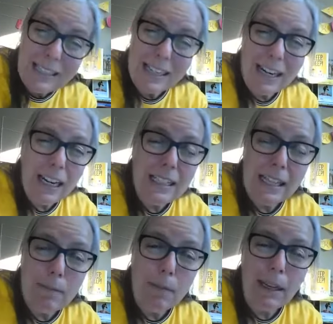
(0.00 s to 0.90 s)
night I
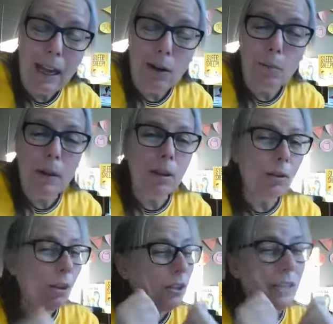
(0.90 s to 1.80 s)
said my caterpillar
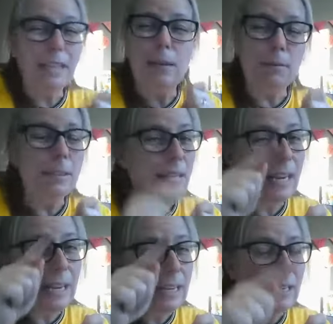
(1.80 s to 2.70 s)
looked like he was
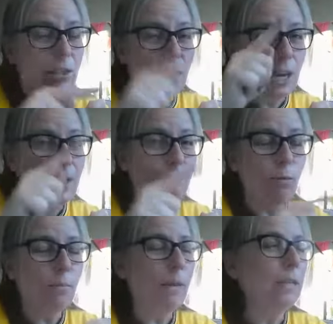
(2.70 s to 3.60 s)
getting in a J
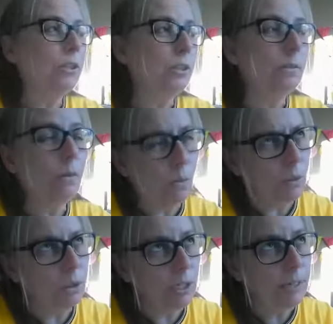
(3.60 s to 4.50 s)
formation, or
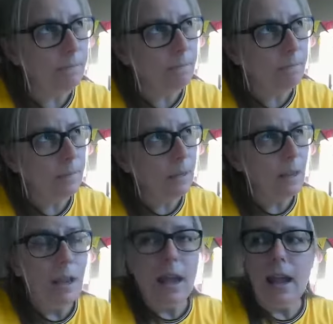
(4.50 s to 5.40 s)
she,
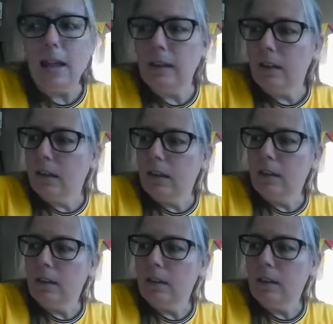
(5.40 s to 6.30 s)
and
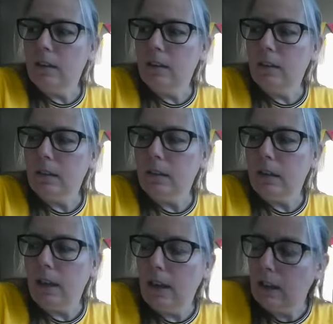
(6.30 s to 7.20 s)

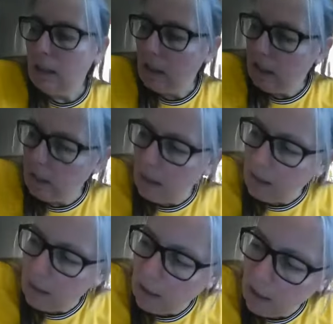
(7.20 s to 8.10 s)
that I